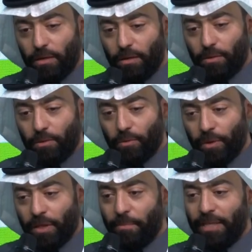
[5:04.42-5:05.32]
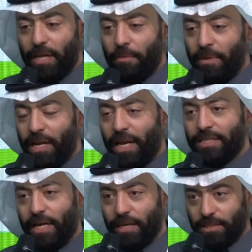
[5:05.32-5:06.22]
to success.
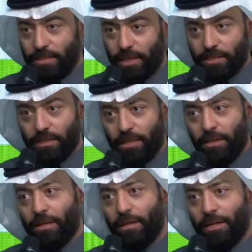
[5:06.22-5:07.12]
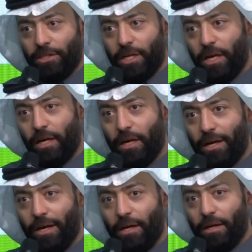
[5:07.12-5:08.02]
And if we start from the
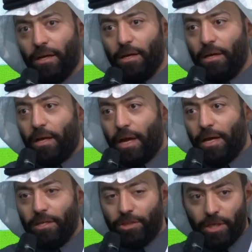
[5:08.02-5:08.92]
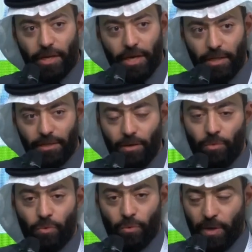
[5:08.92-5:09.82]
beginning, the success
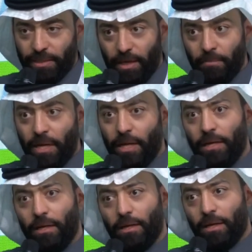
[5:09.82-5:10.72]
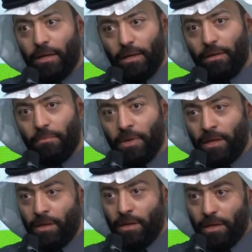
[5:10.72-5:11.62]
of any company
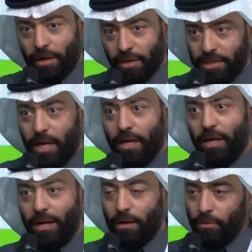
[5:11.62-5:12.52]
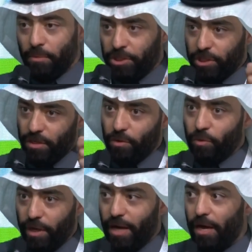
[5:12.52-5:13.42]
is the